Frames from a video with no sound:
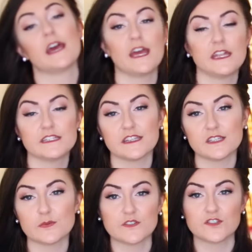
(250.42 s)
and
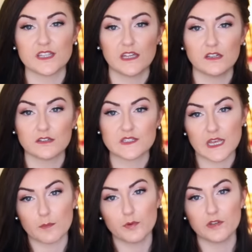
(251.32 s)
this was just like a little
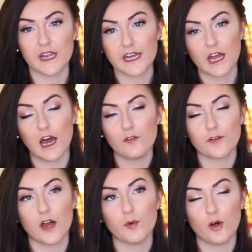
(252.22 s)
sample that I got
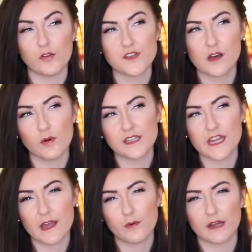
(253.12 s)
from Ulta one
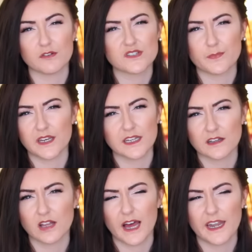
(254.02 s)
day when I was
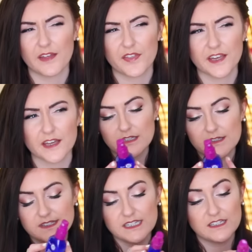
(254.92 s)
spending a lot. I think
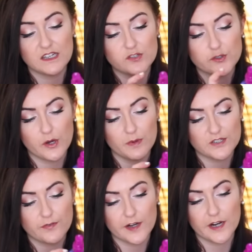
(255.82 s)
this thing does so
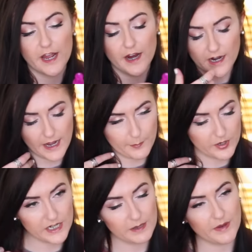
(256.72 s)
much for your hair. I
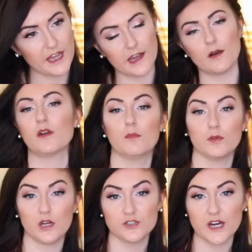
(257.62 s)
put it in my hair when I'm
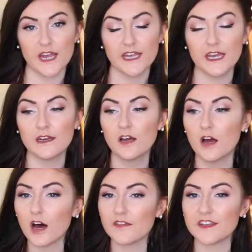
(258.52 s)
blow drying it
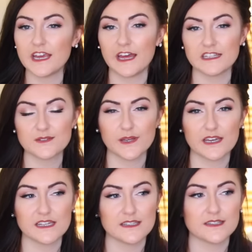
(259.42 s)
on the ends
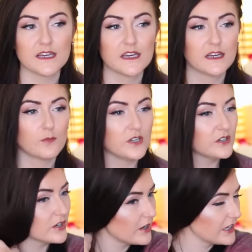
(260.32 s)
because when
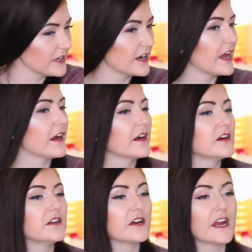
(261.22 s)
you grow out your
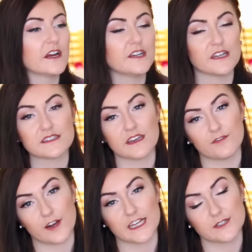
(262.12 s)
hair, your hair does get
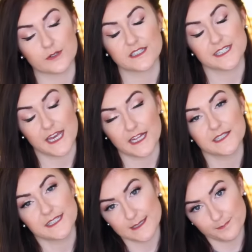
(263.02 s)
fried towards the
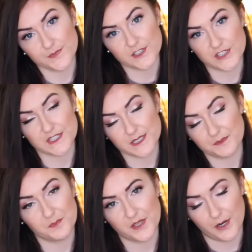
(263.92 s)
ends. It's just,
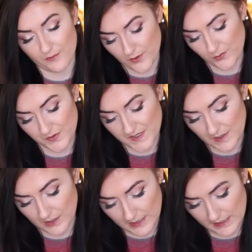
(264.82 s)
you know, if you use heat
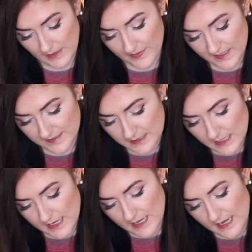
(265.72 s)
on it. And this
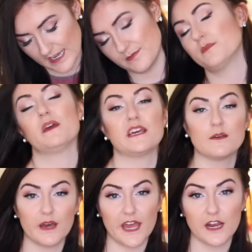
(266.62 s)
has been
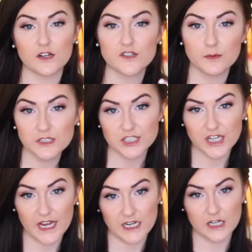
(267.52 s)
making my hair so much
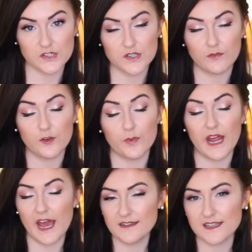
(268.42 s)
shinier. So if you've been
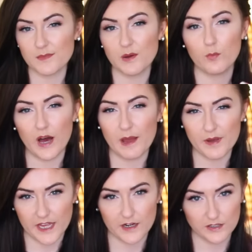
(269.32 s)
asking me why
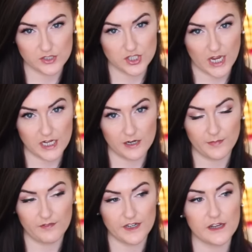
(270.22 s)
my hair looks shinier in
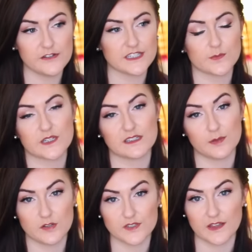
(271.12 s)
my videos, because I've
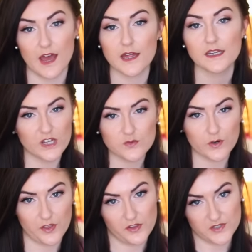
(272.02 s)
been using that. It's worth the